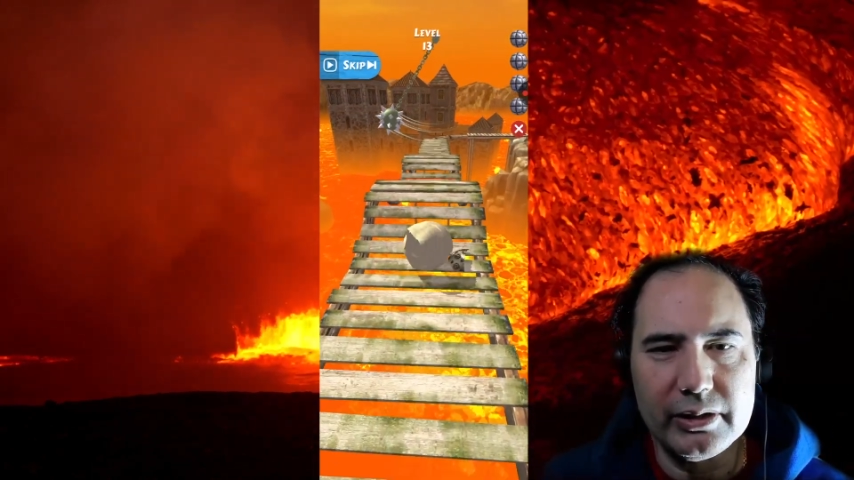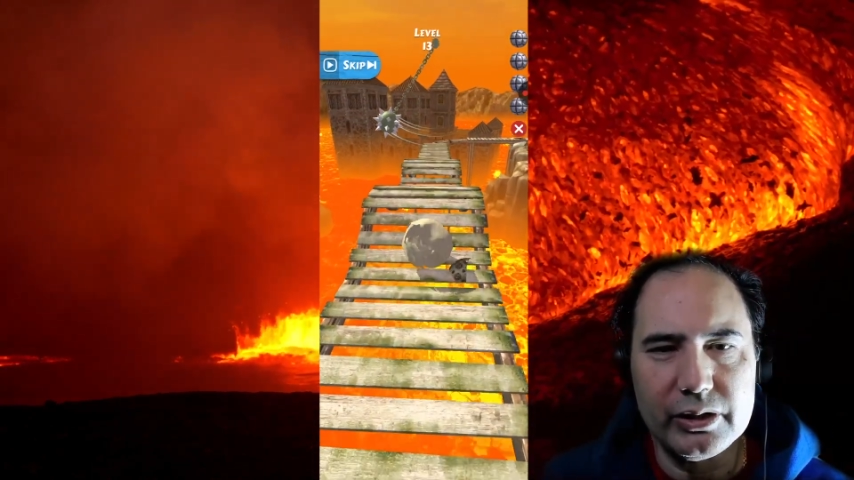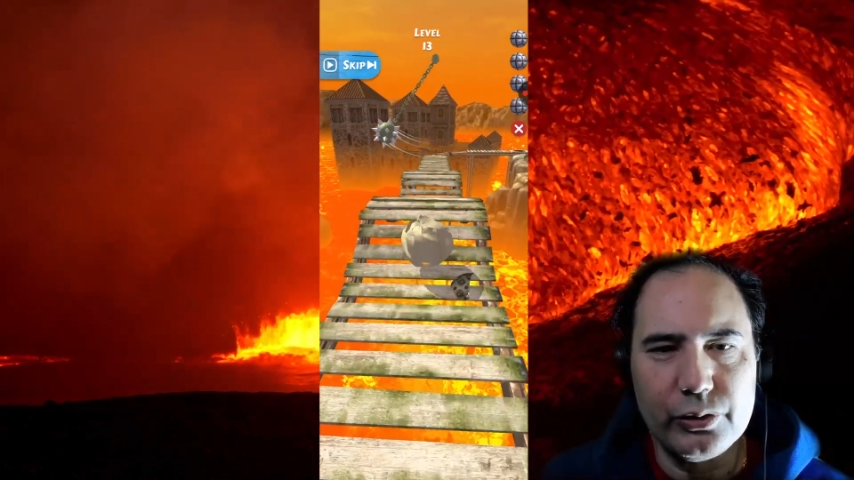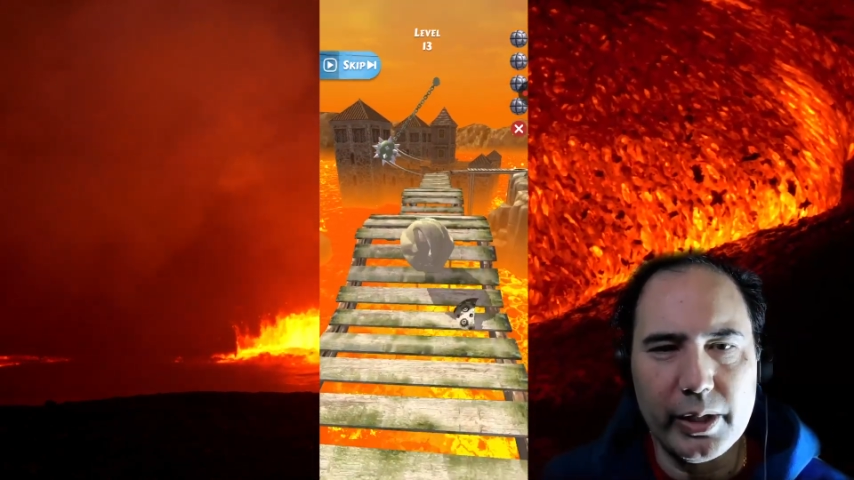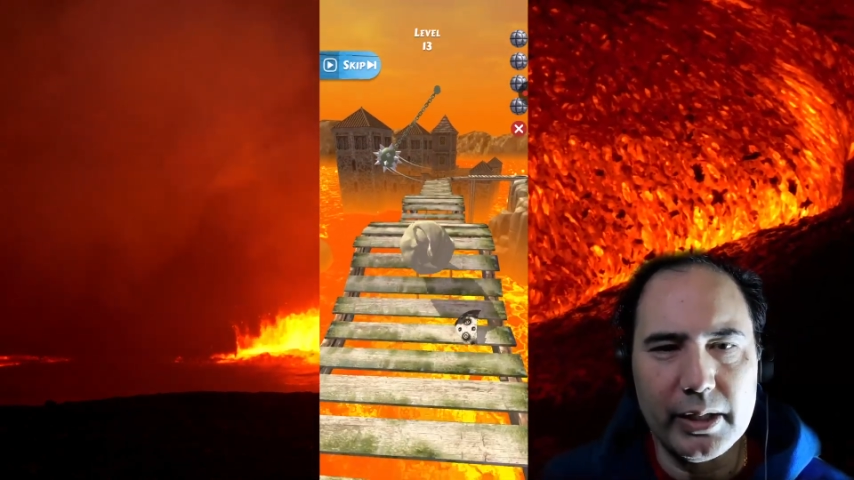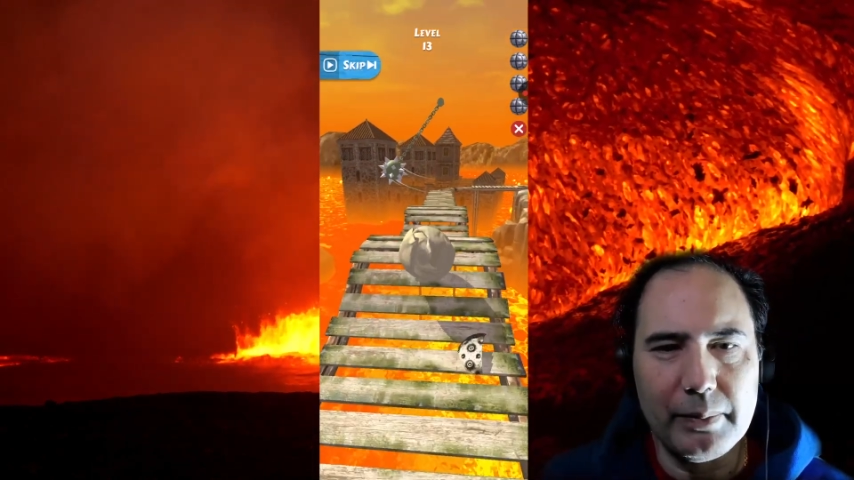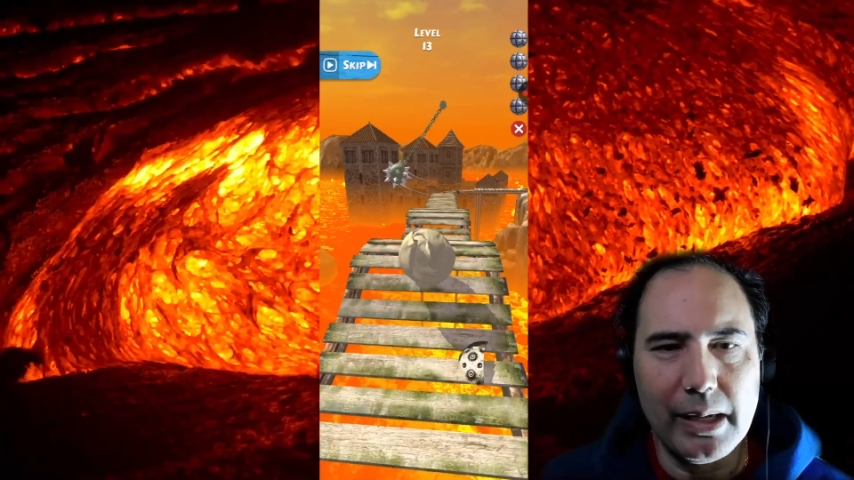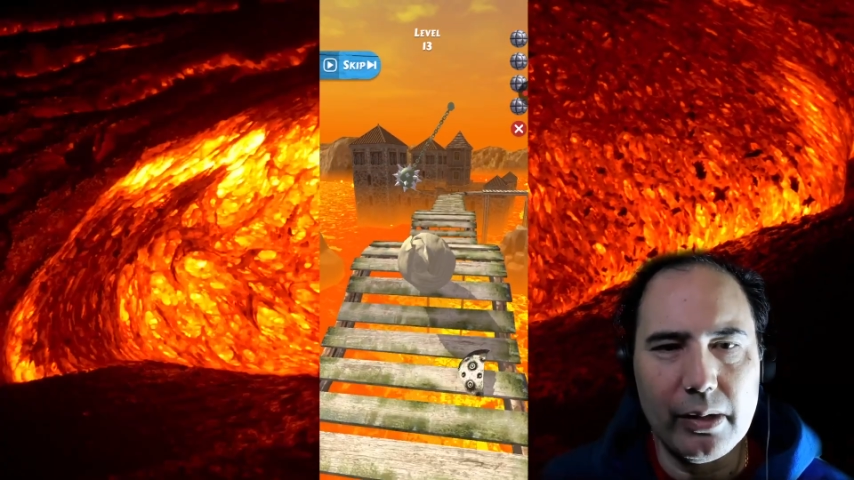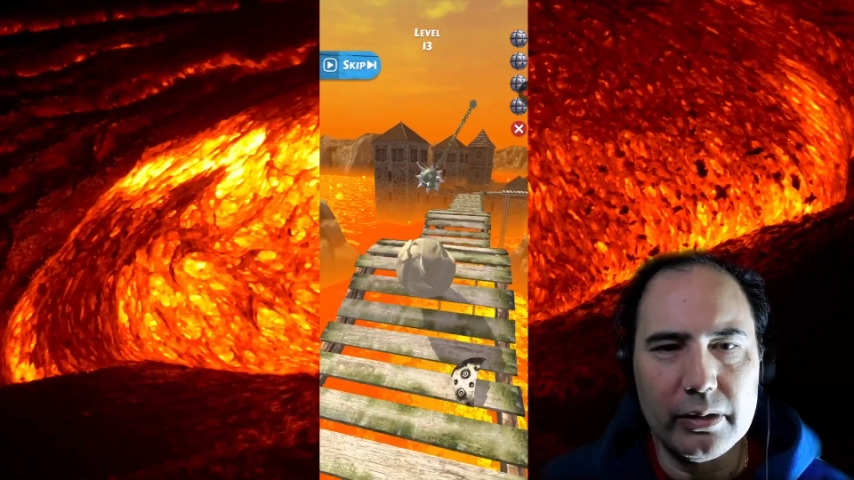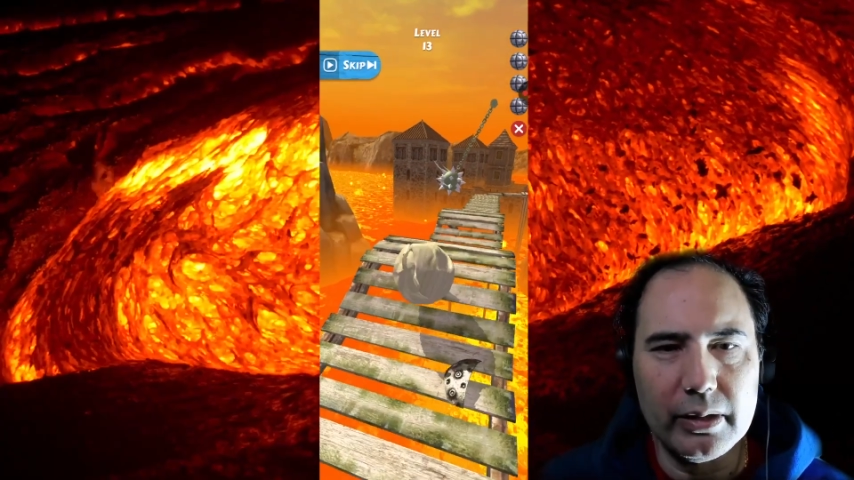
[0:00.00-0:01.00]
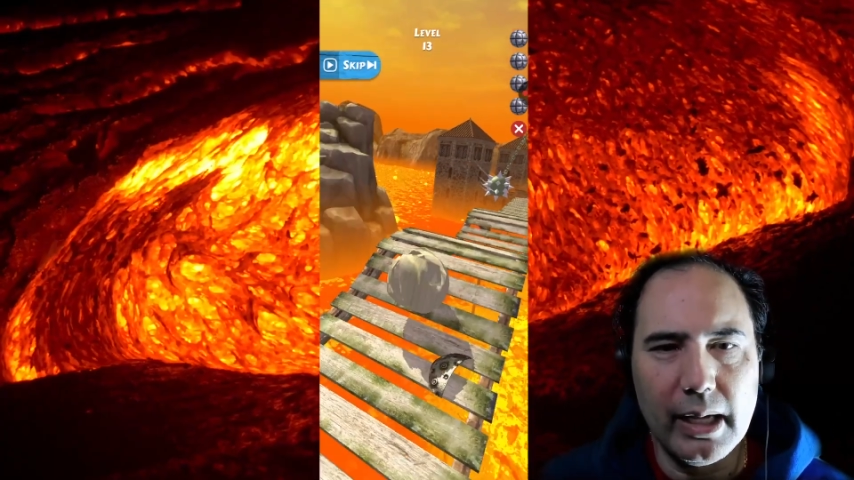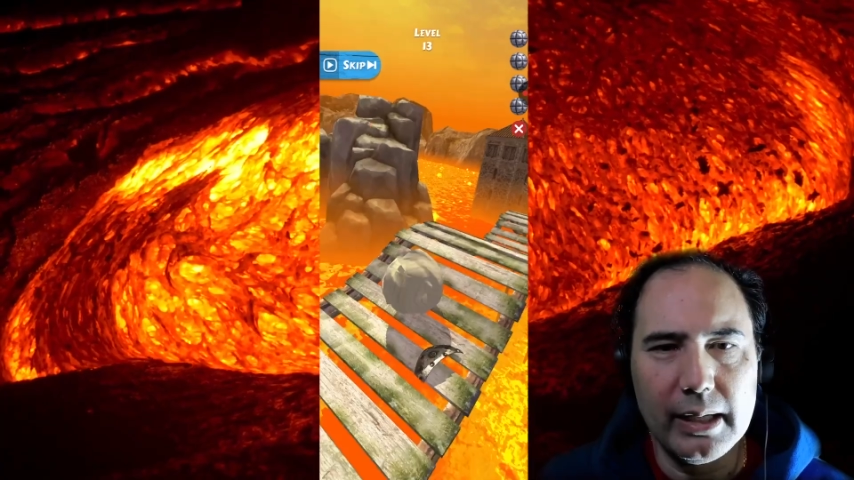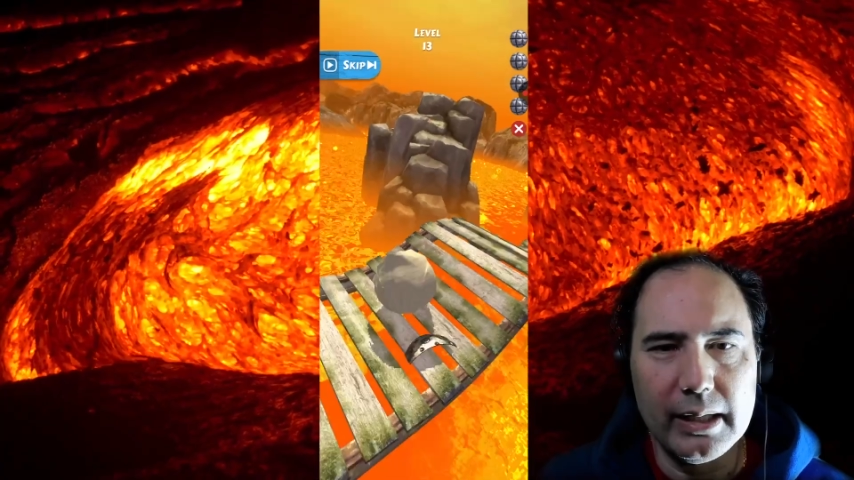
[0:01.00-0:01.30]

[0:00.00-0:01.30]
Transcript: to trade him out or not.